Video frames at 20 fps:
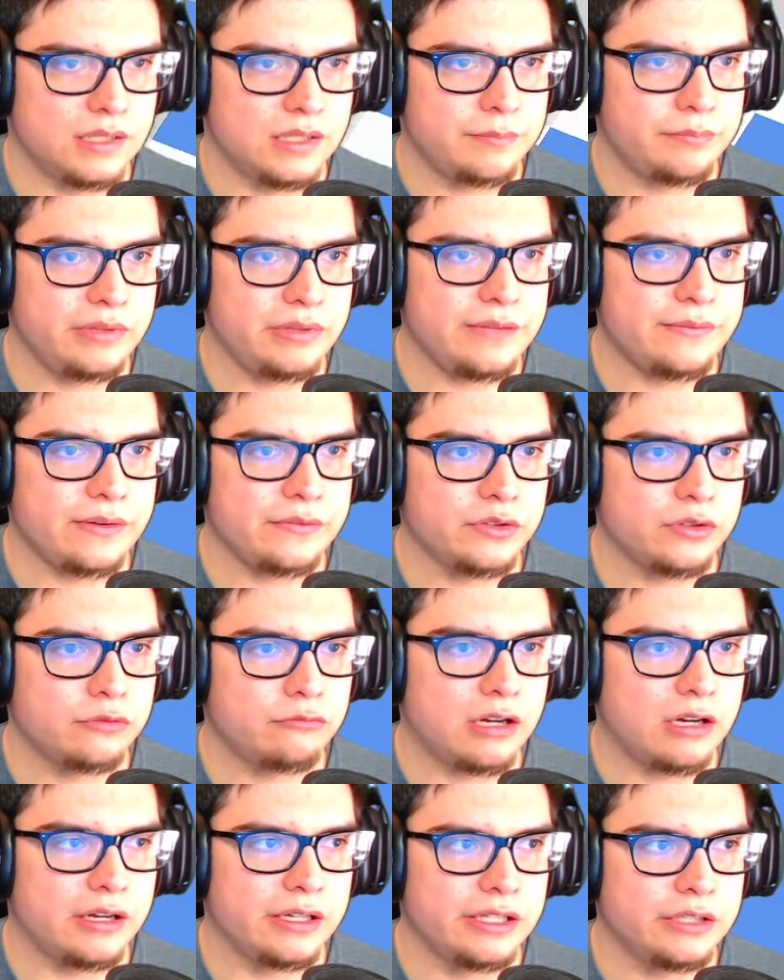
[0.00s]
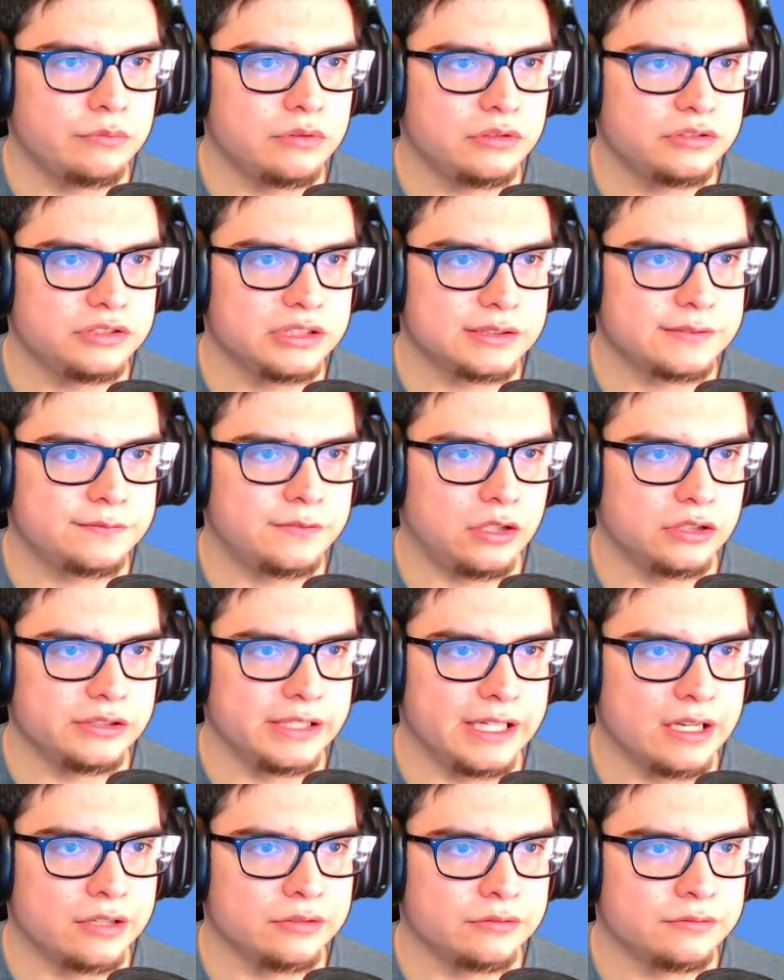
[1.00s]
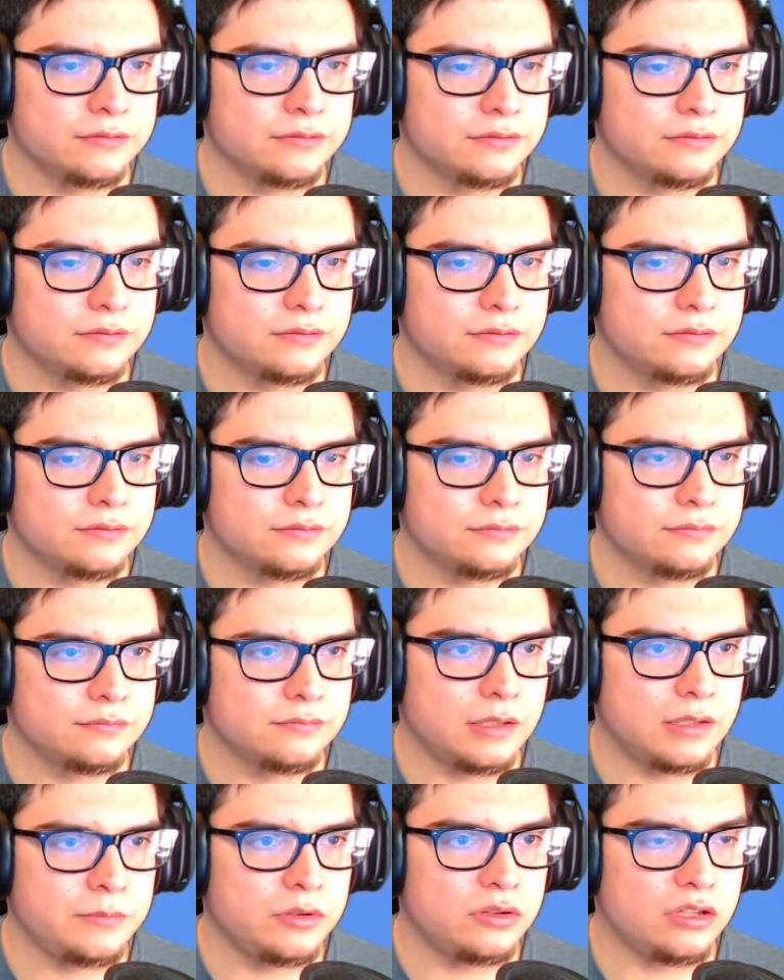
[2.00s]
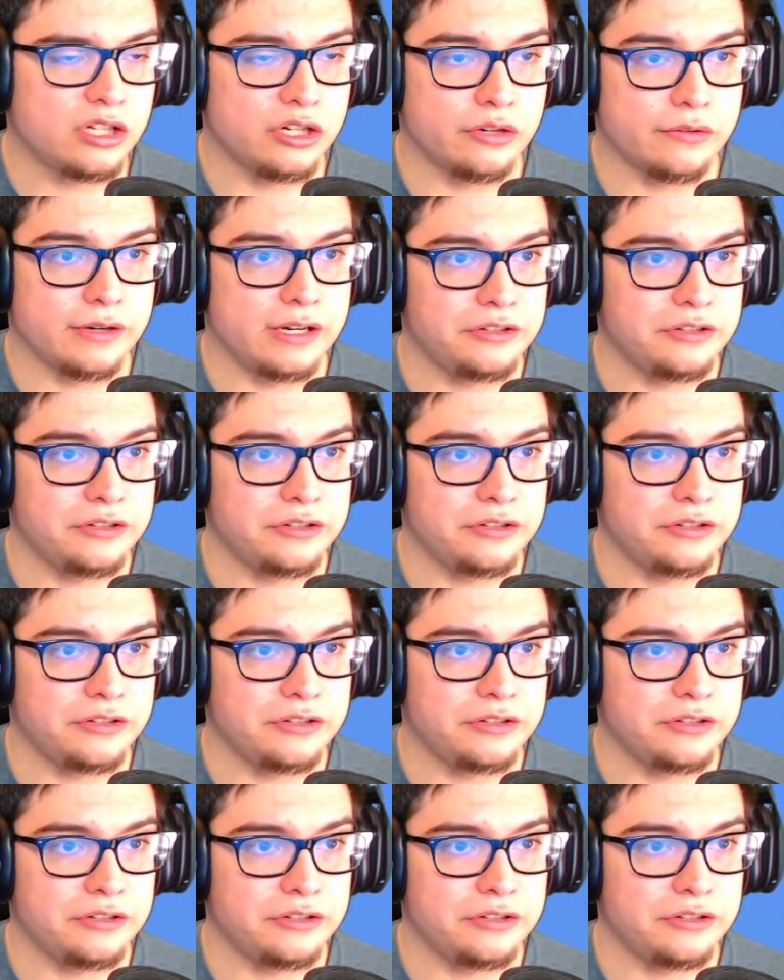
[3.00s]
I believe after a while, he will just fall down. I'm no longer